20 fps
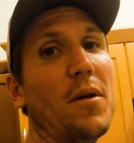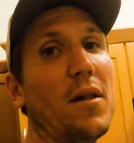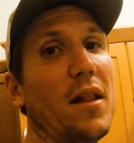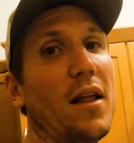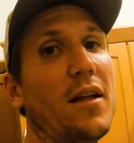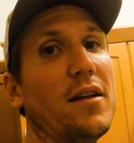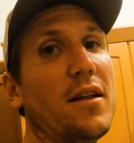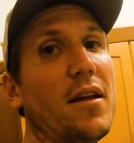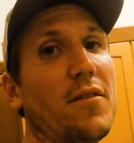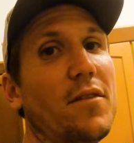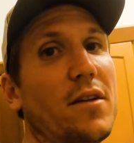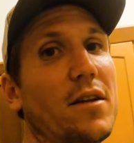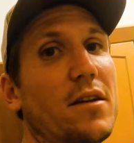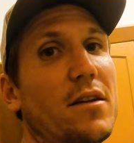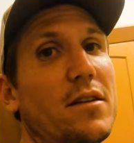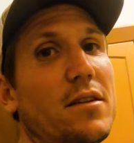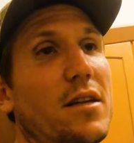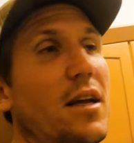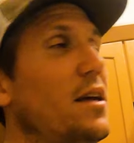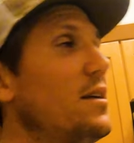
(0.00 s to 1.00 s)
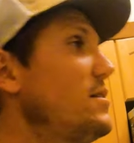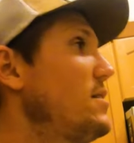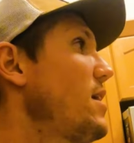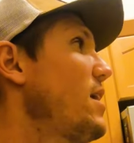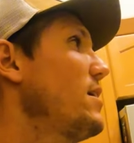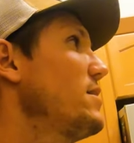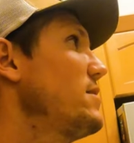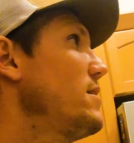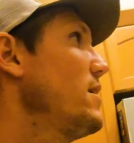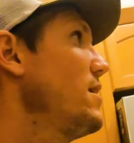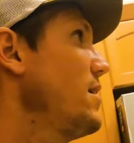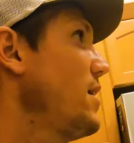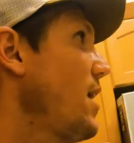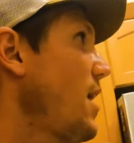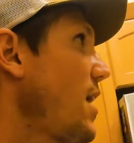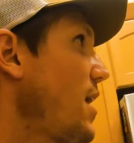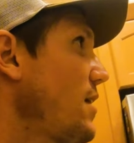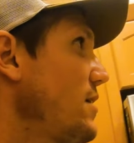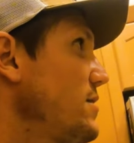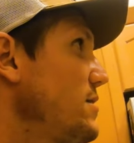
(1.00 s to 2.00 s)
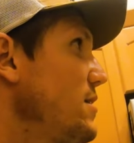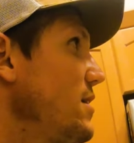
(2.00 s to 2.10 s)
gonna let Devin taste test it and